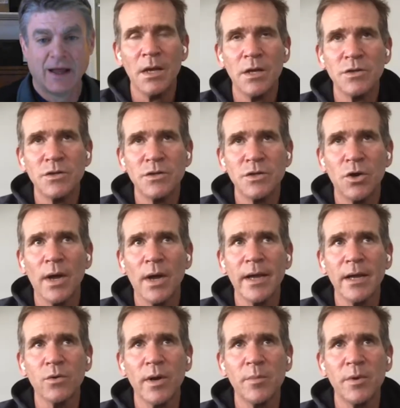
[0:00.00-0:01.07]
So I
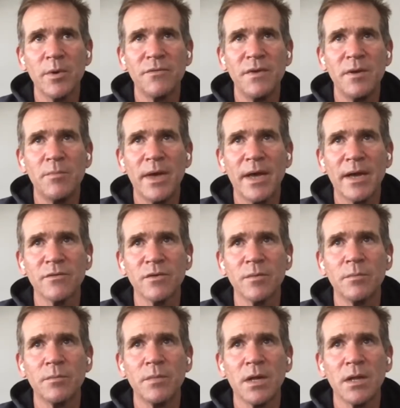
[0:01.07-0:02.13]
got quite a bit of feedback
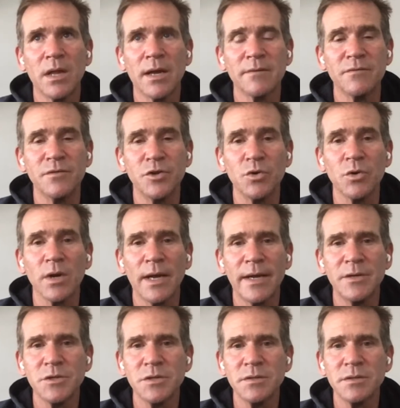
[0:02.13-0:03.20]
from a lot of newer
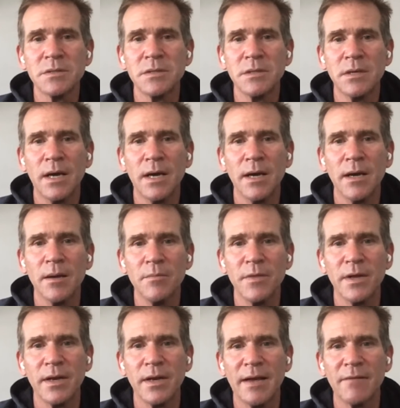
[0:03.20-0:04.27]
agents
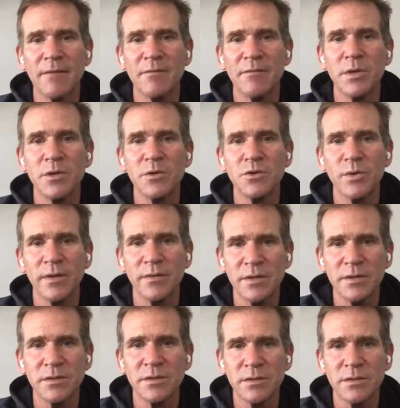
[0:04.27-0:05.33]
that haven't been doing
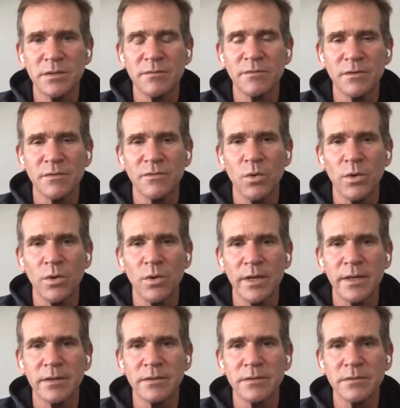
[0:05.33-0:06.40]
this for 40
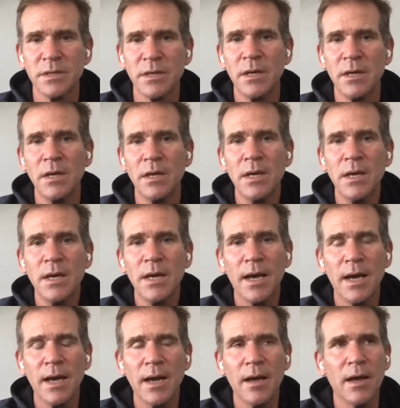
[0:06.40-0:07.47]
years.
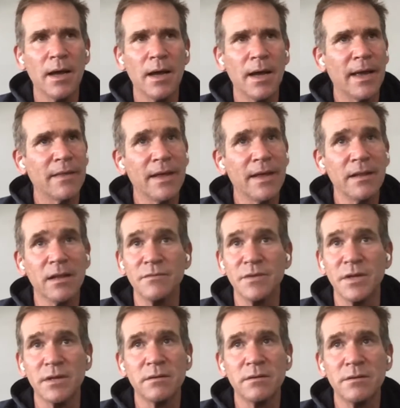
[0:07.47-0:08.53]
And they
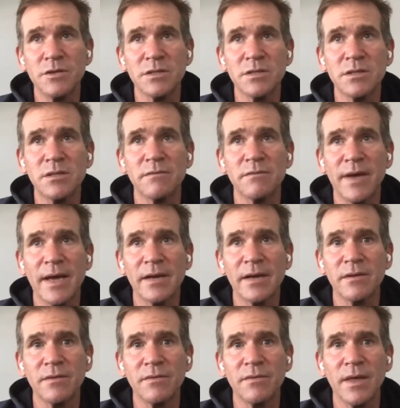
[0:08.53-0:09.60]
loved it. Just the fact
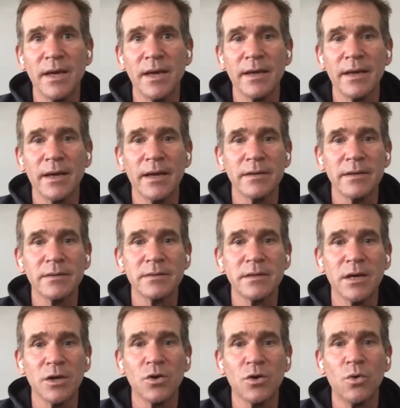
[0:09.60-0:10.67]
that they got
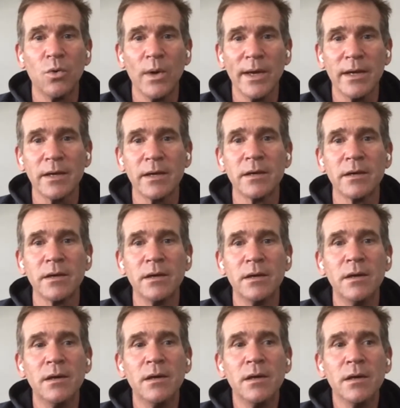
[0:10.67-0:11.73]
a quick
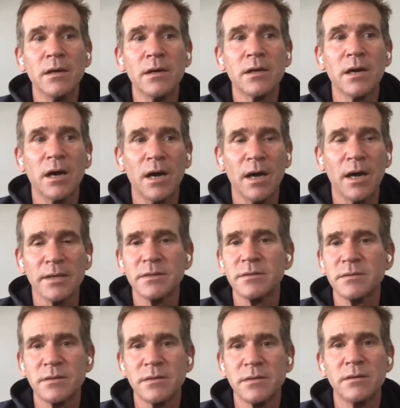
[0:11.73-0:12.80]

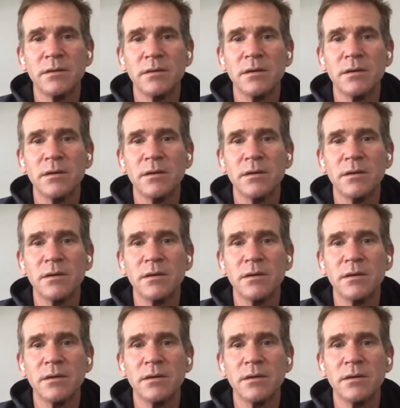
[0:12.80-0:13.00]
cost